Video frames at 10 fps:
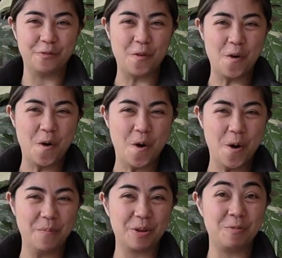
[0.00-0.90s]

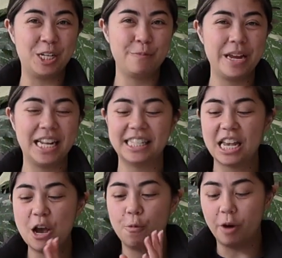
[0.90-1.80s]
form, which means
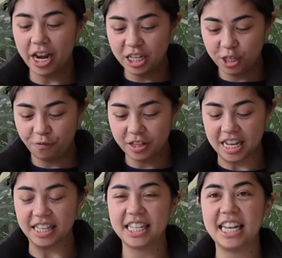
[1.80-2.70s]
what I do for
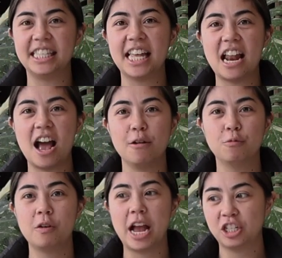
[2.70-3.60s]
this is that I
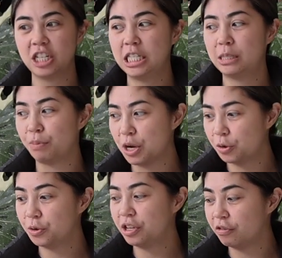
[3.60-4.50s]
will actually
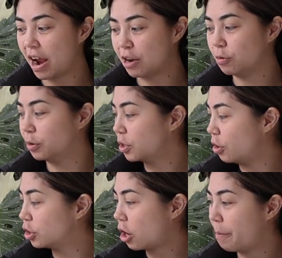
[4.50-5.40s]
sprinkle the granules
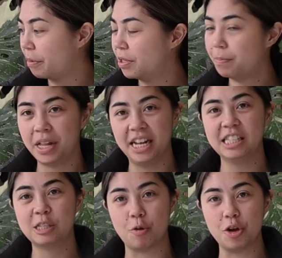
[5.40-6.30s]
on top of the
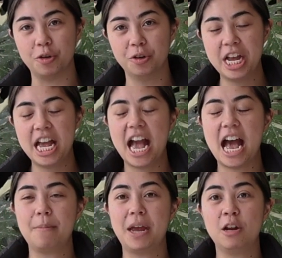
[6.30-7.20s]
plant soil,
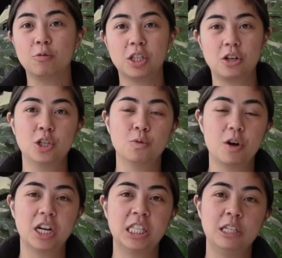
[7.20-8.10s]
and it will start to
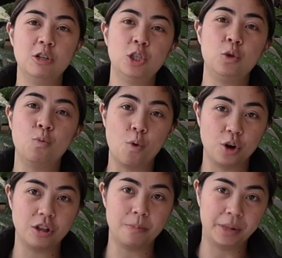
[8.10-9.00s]
work as soon as you
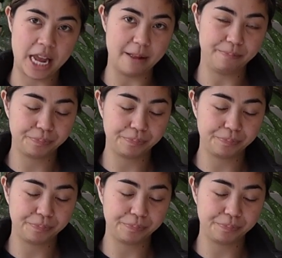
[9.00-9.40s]
water the plant.